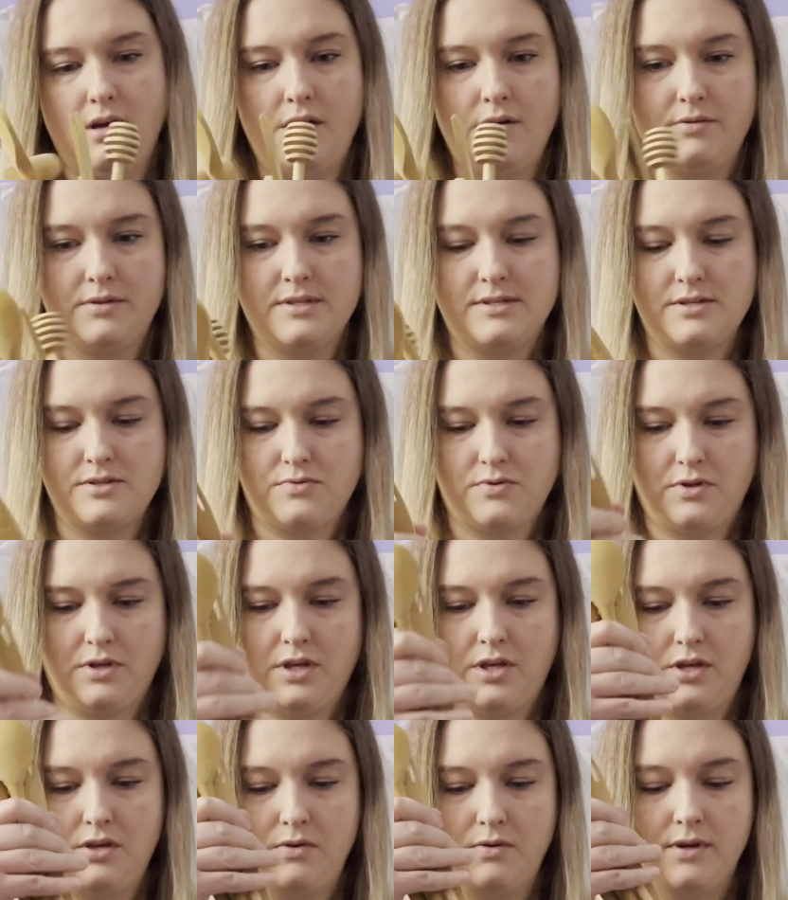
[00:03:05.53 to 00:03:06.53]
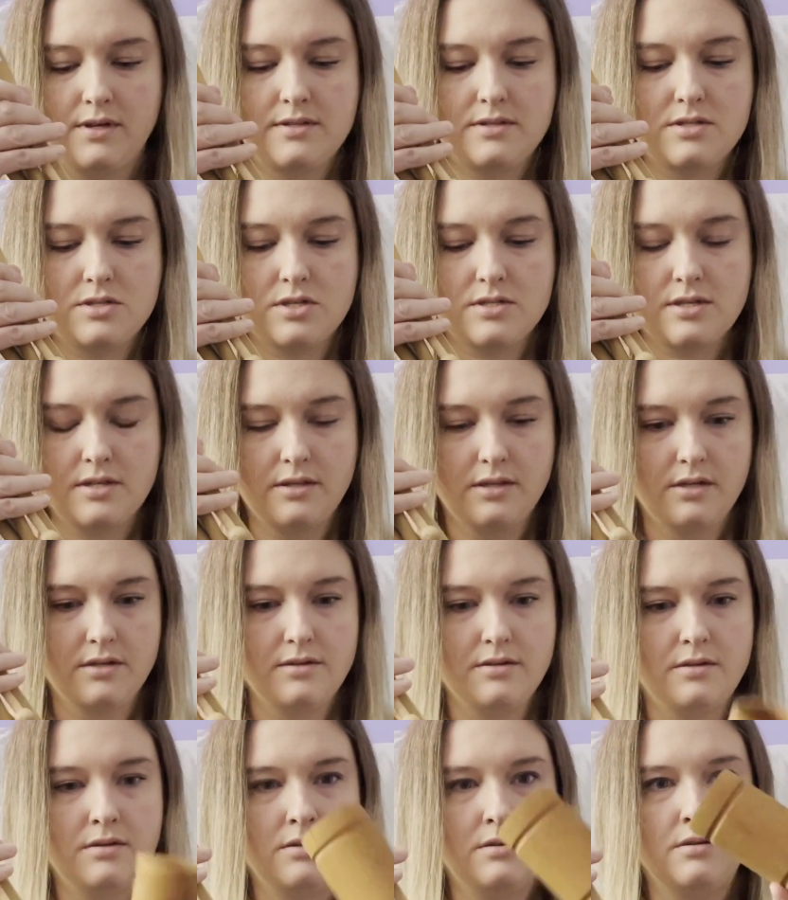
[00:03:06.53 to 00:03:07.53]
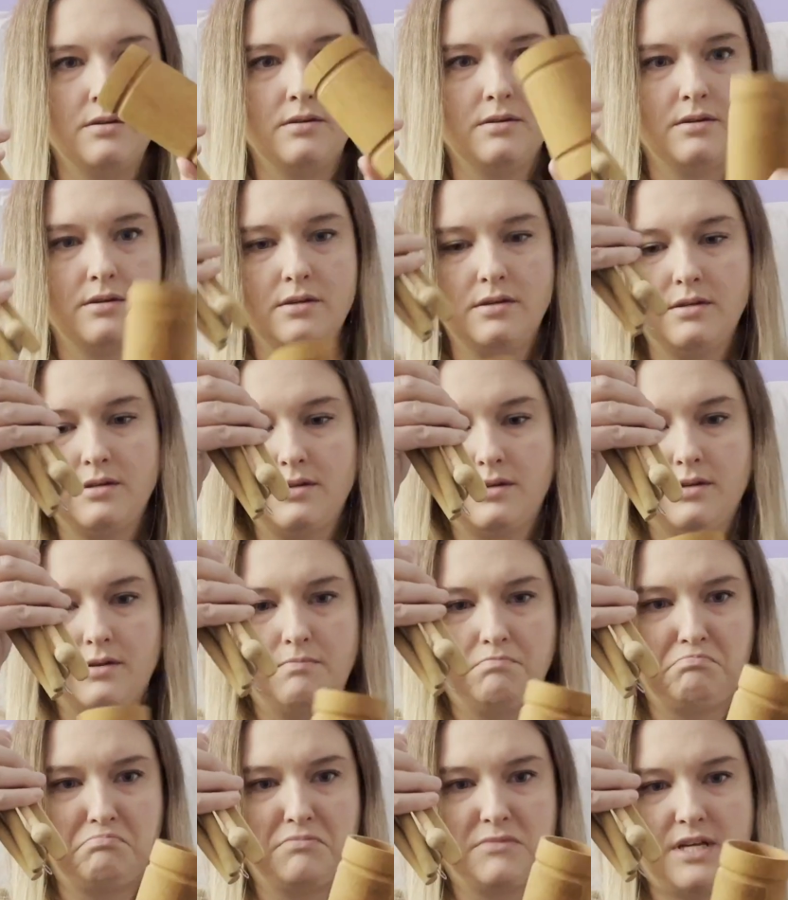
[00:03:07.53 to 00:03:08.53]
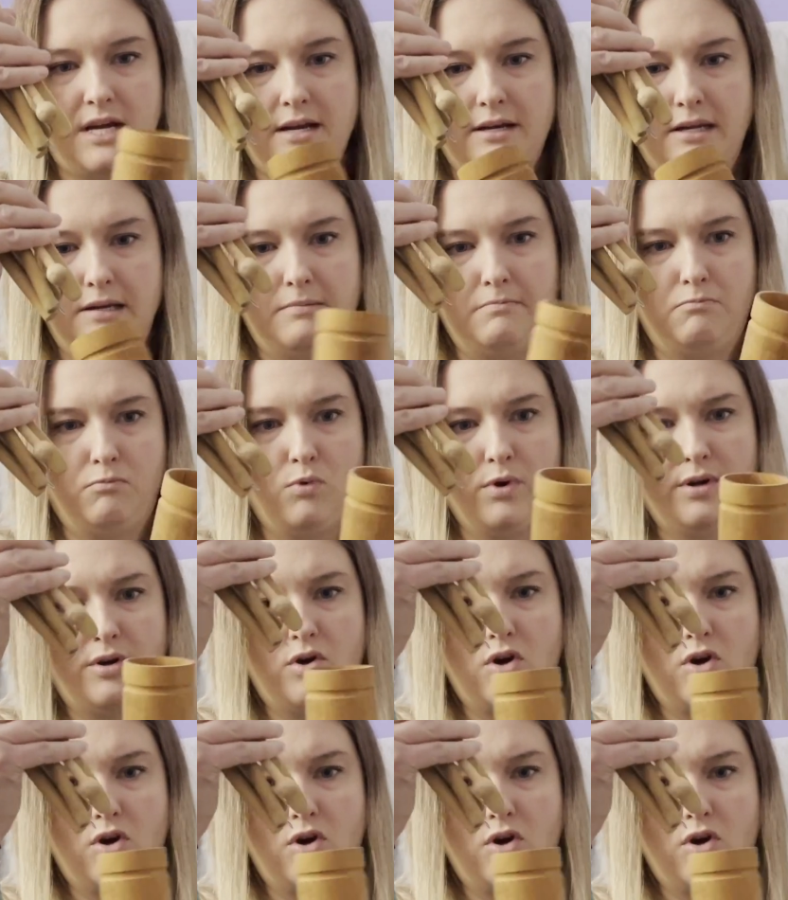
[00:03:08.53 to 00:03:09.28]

this is really cute. It's just a little tiny wood